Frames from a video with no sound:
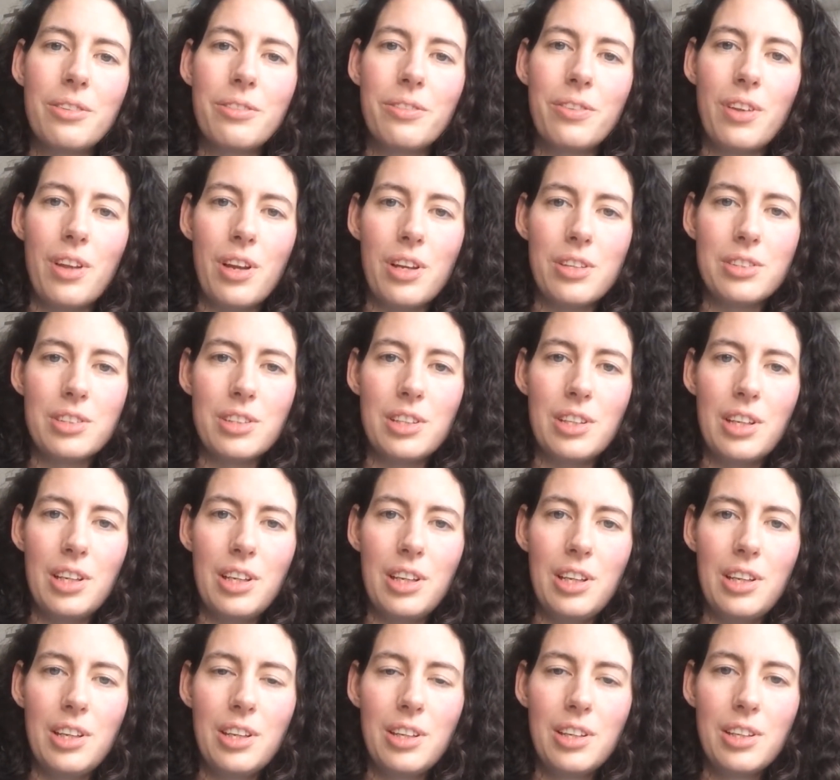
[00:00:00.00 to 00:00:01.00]

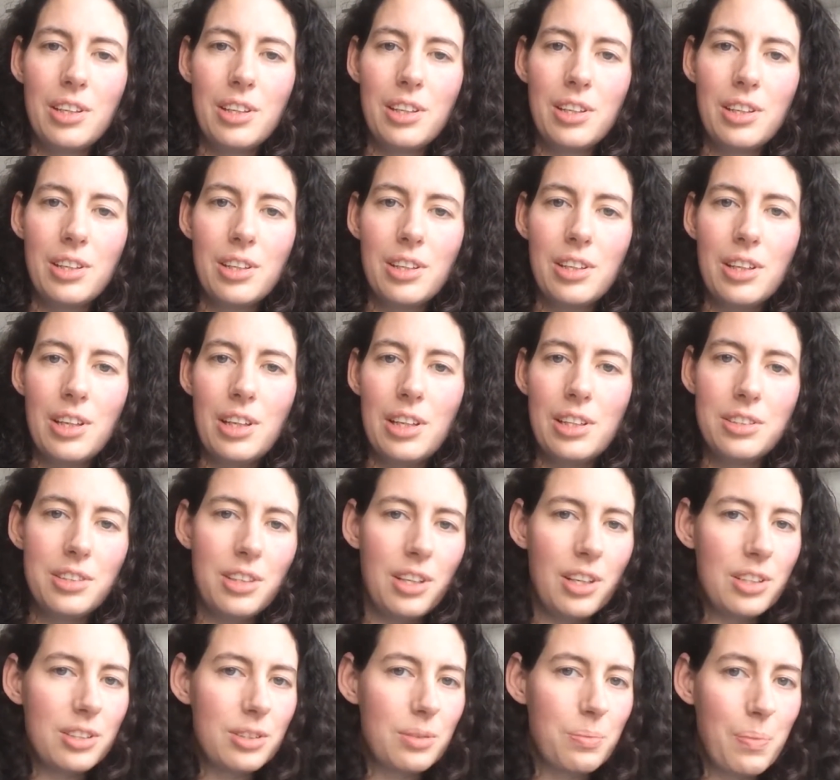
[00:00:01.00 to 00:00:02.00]
velocity is
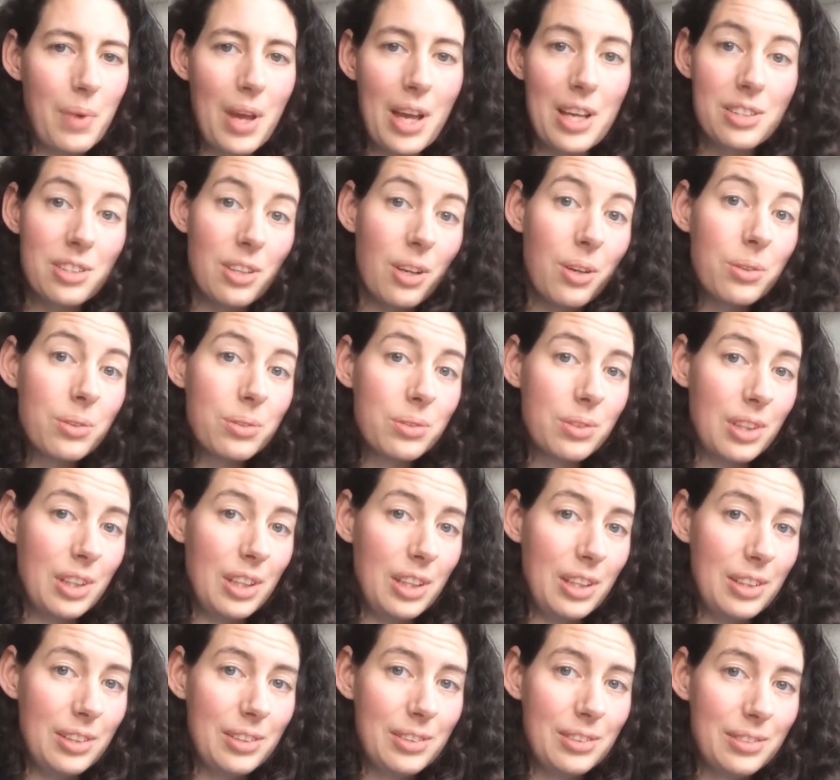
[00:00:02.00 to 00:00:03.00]
just mass
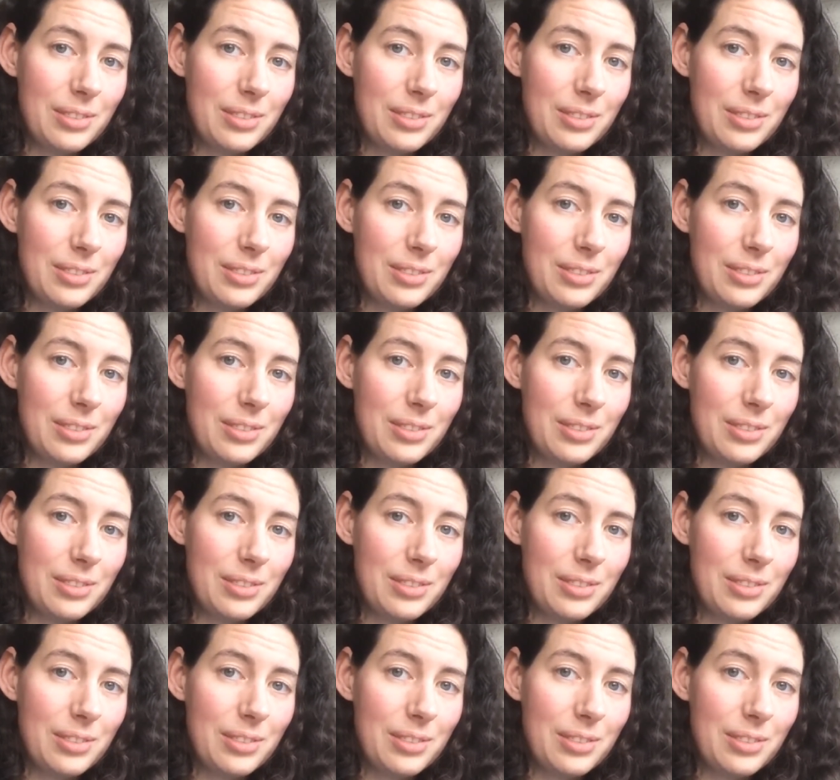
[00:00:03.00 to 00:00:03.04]
only.